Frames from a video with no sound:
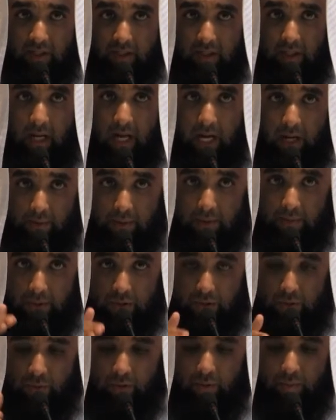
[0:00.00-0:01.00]
that ayah was
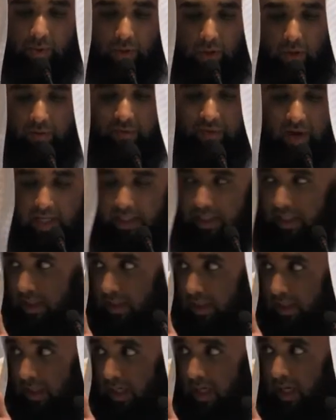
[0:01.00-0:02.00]
mansukh, we don't find
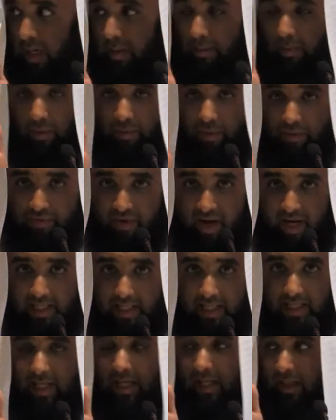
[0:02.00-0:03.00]
it, but we find
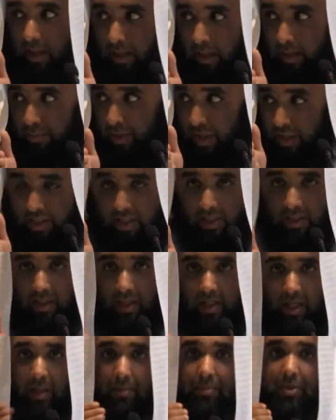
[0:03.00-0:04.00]
it in the present
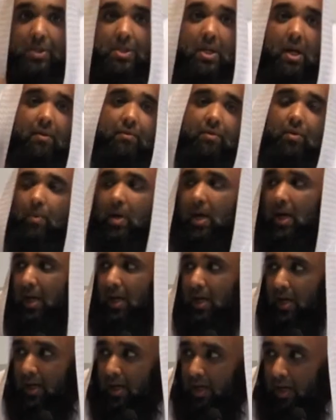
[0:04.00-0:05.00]
and preserved where?
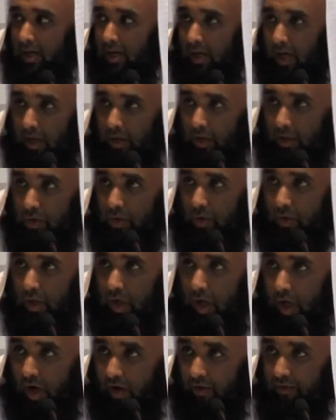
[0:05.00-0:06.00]
In the
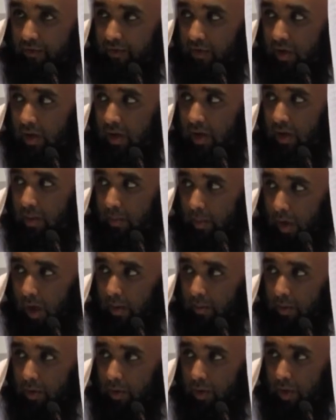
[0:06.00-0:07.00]
Sunnah of
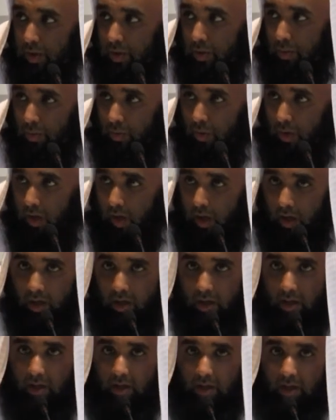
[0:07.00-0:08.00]
Muhammadur
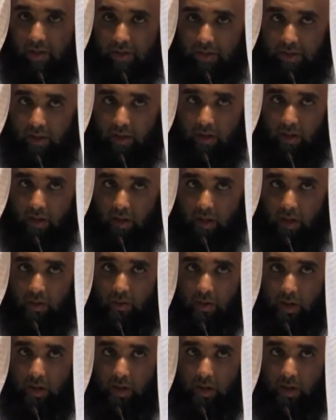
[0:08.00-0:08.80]
Rasulullah sallallahu